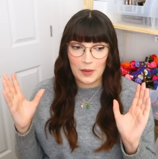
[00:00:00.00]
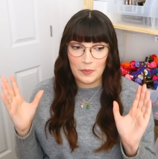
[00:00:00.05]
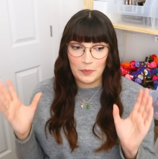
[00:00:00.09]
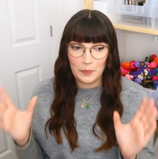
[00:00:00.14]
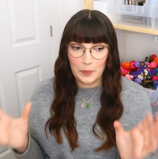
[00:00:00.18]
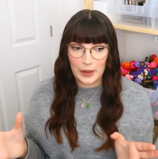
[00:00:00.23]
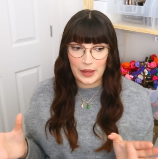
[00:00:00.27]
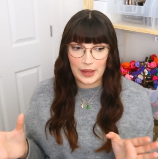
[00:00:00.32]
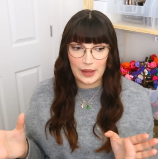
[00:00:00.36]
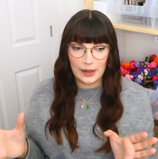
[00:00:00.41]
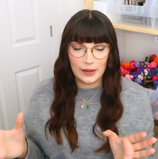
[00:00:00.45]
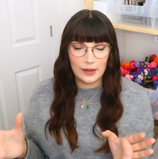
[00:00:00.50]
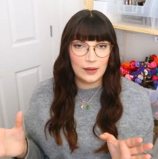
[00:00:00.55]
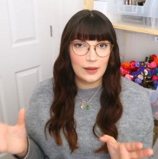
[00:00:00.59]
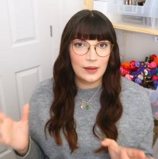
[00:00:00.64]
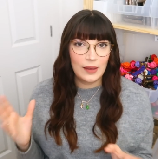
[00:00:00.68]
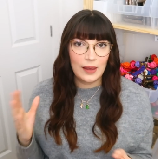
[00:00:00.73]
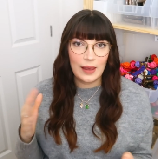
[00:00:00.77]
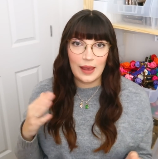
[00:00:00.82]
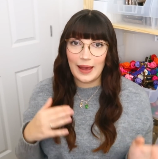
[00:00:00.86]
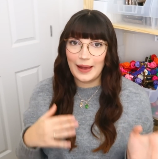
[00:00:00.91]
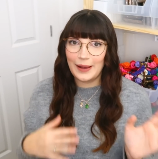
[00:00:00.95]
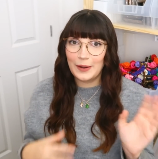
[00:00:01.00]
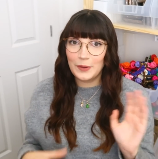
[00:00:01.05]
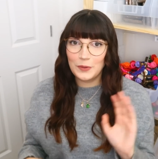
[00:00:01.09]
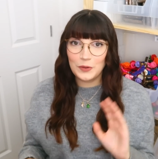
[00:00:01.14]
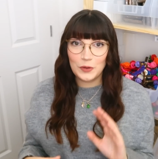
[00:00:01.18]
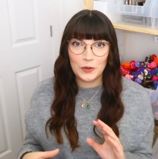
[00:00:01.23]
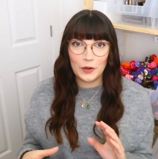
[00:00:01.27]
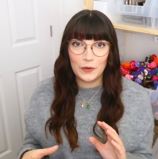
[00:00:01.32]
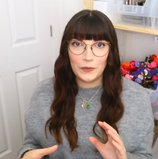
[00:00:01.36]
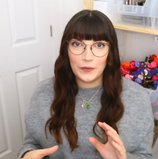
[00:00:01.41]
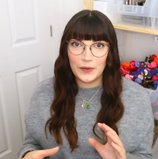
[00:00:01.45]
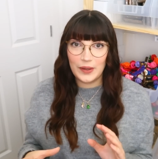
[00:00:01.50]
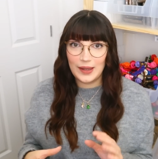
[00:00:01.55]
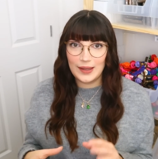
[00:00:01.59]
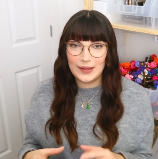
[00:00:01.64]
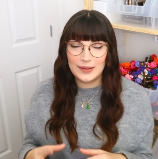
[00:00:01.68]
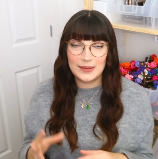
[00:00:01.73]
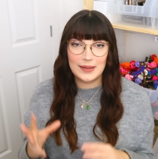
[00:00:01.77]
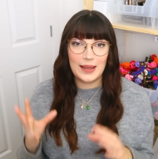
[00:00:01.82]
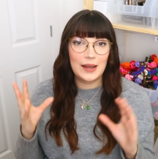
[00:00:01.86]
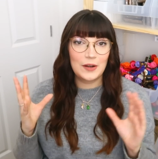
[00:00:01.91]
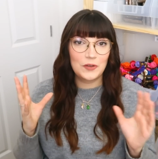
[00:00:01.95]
a big outdoor office,